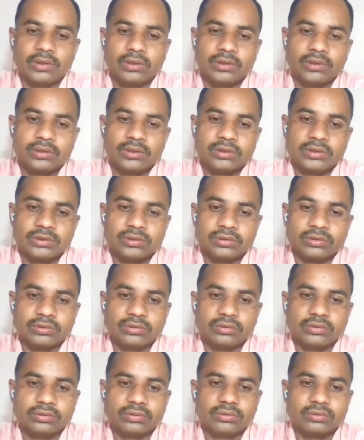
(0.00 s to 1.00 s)

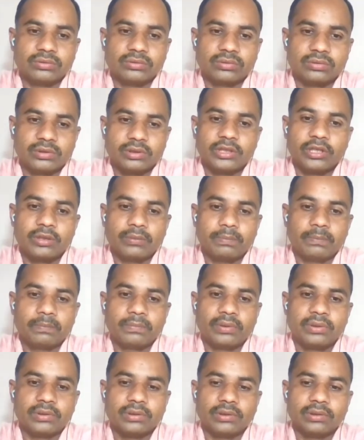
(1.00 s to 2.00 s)
So
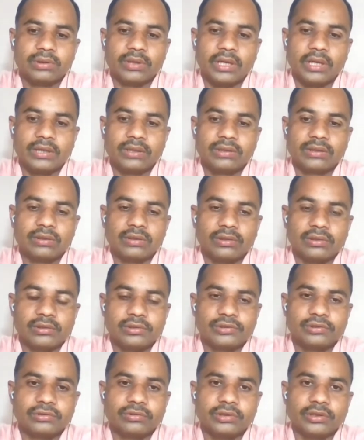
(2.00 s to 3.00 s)
keep that
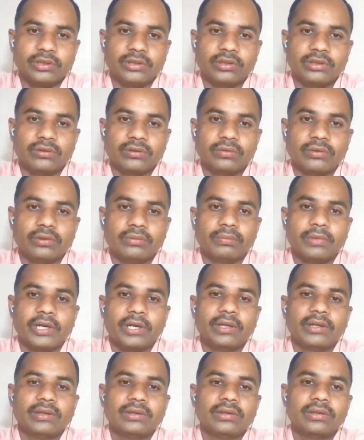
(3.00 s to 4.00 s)
also in your
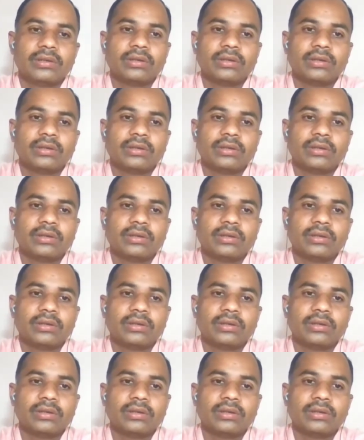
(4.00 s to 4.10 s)
mind.